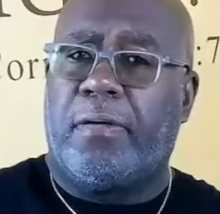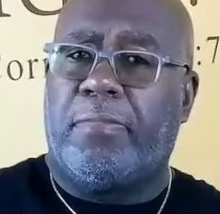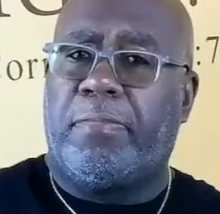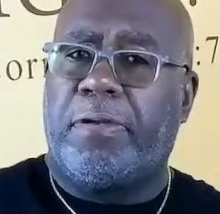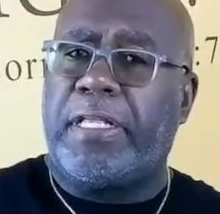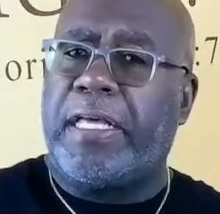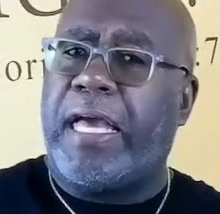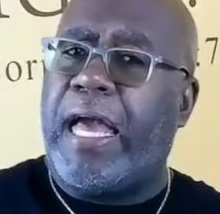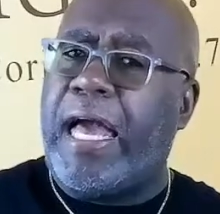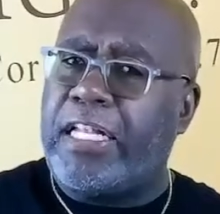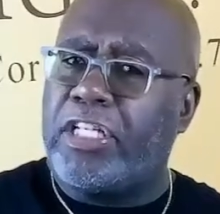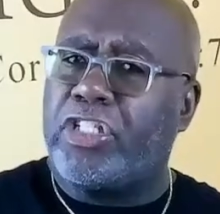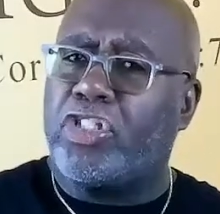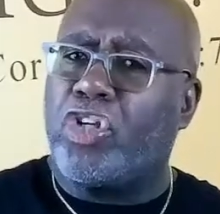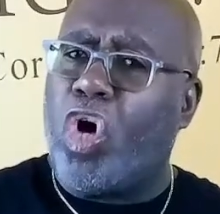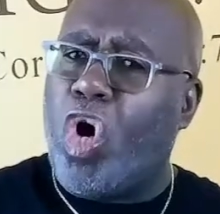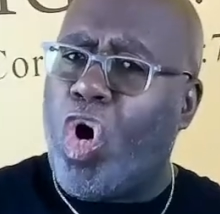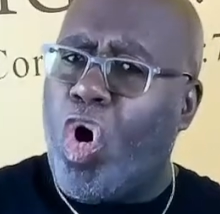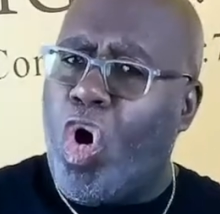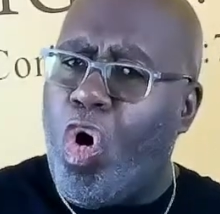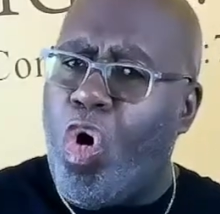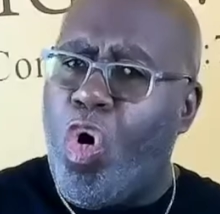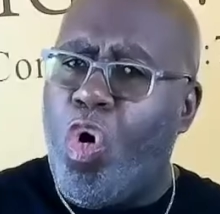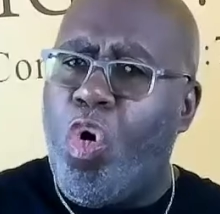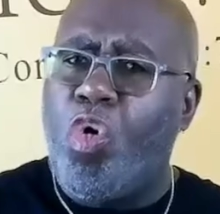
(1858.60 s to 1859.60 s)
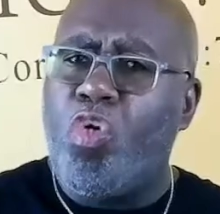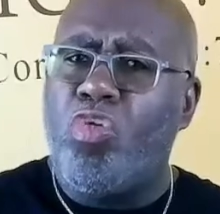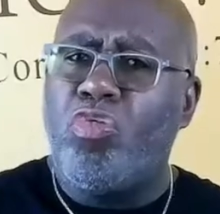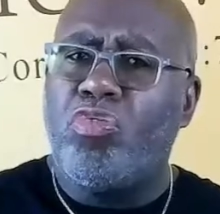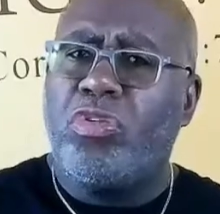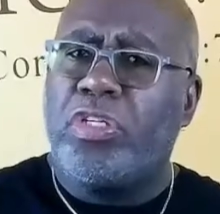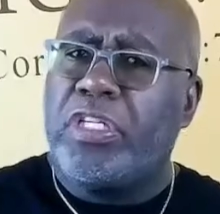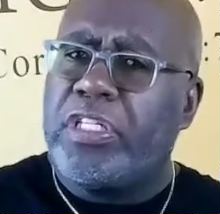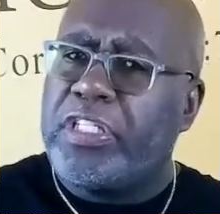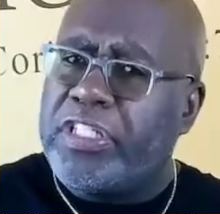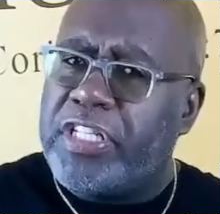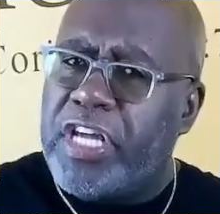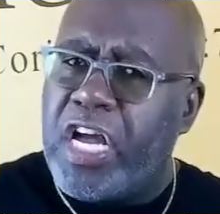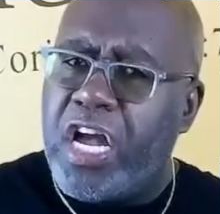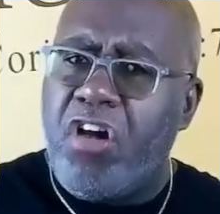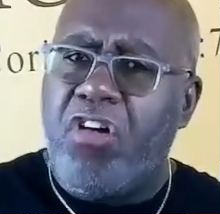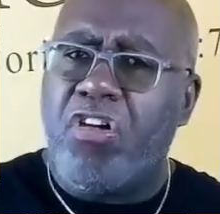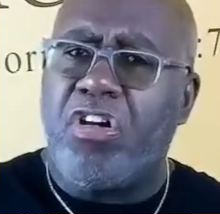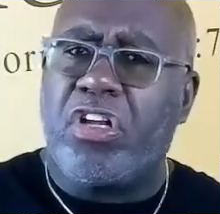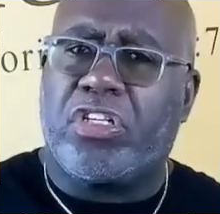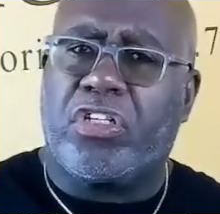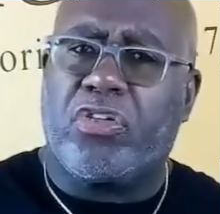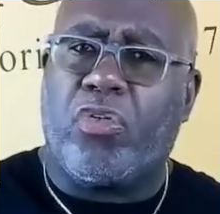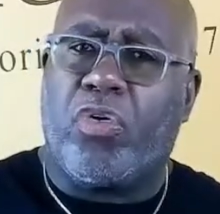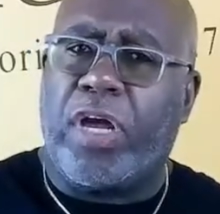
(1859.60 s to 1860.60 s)
But he had his own
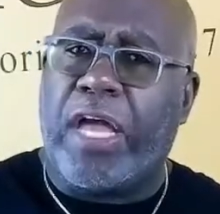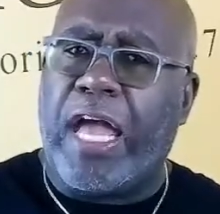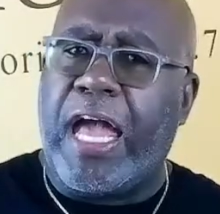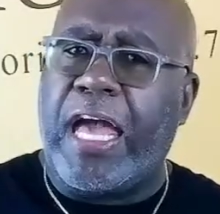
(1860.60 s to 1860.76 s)
territory,